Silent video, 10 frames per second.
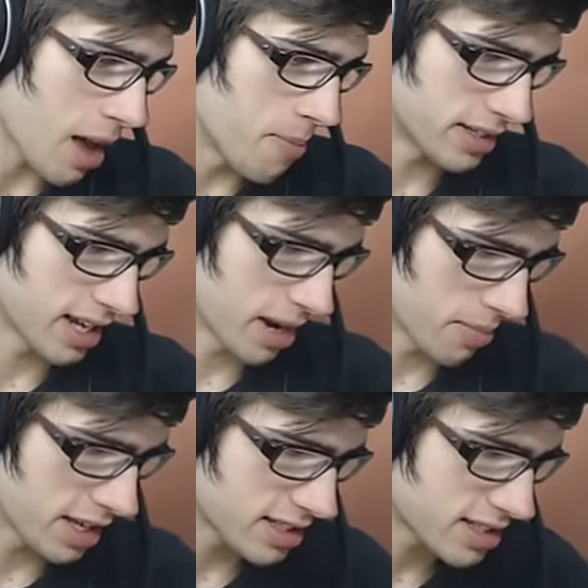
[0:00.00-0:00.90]
But
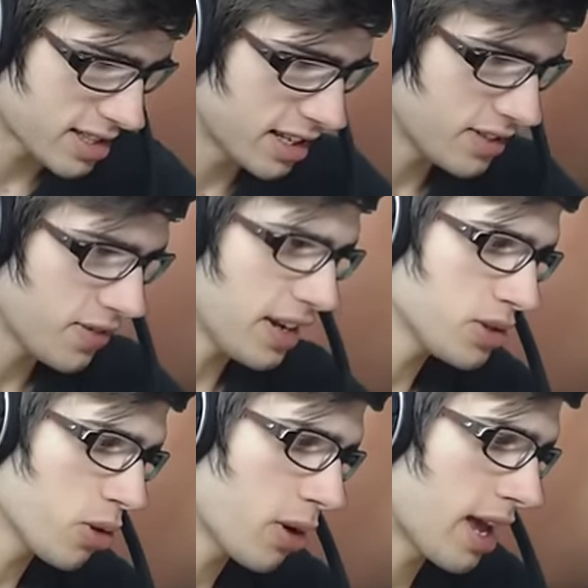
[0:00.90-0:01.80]
this
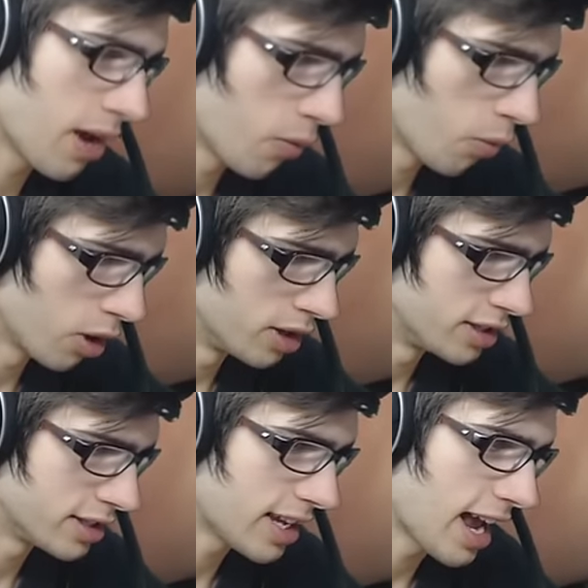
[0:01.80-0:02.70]
Venusaur here
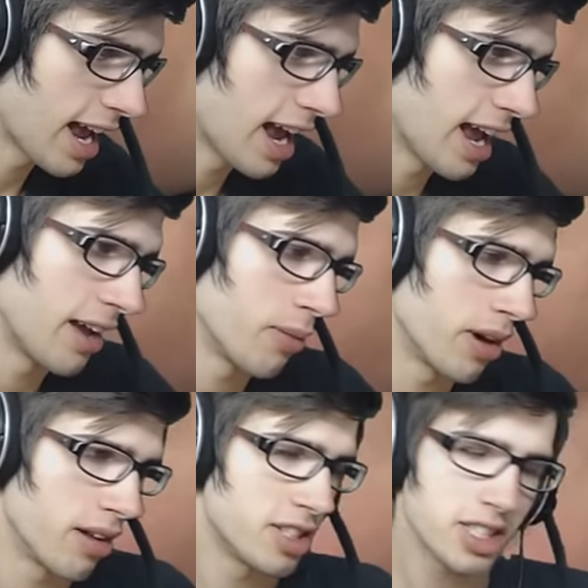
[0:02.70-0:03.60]
was a,
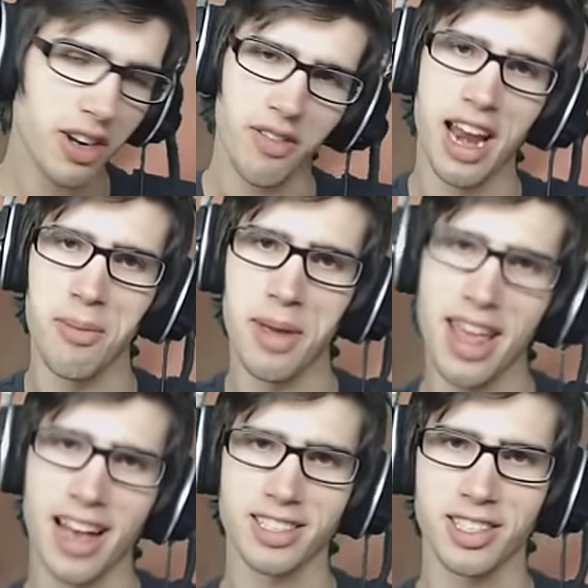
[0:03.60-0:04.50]
well, just a random
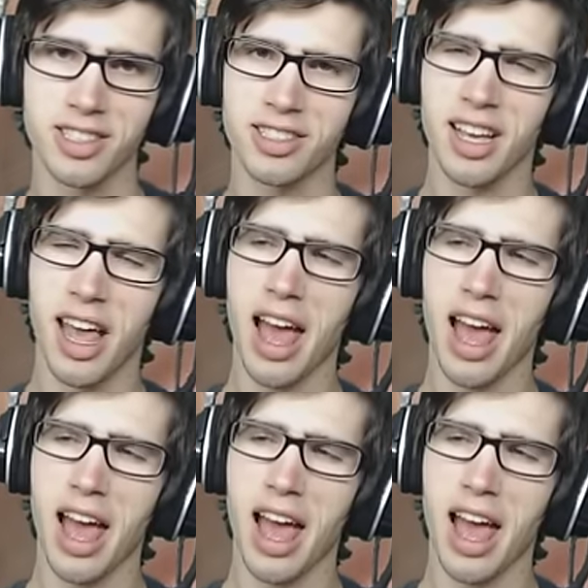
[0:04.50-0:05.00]
EX, because